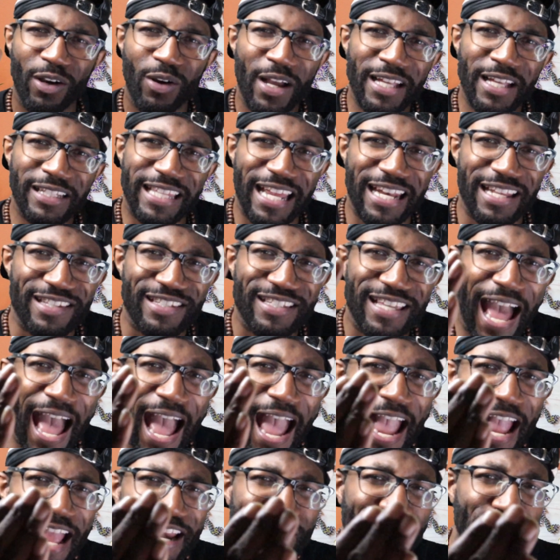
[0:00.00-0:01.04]
that is
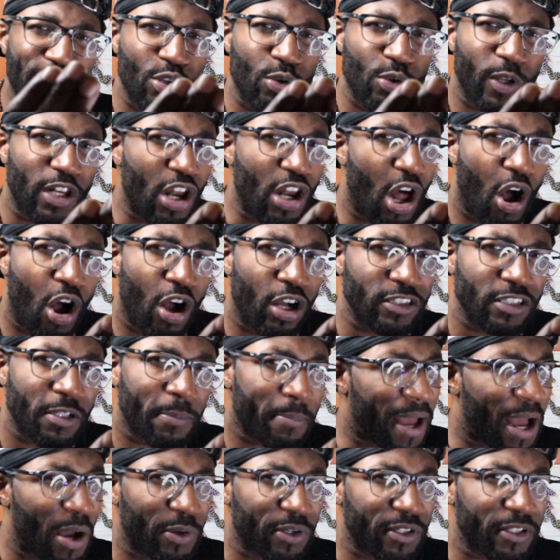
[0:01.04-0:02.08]
guiding you along the
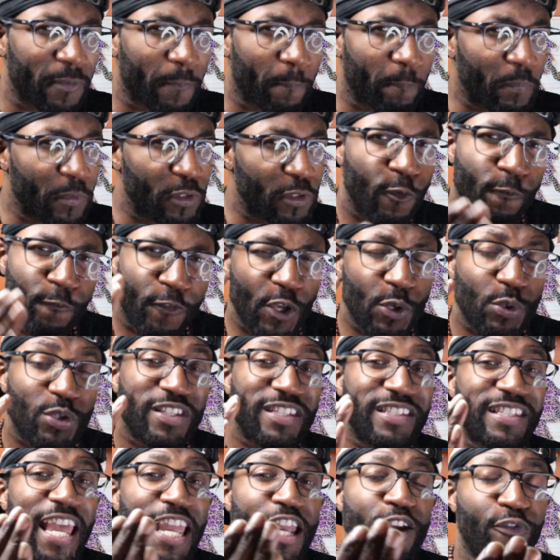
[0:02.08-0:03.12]
mountain. You feel
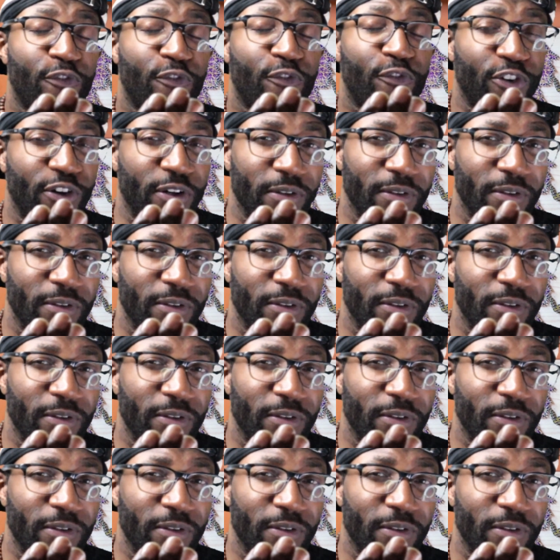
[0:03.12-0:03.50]
safer.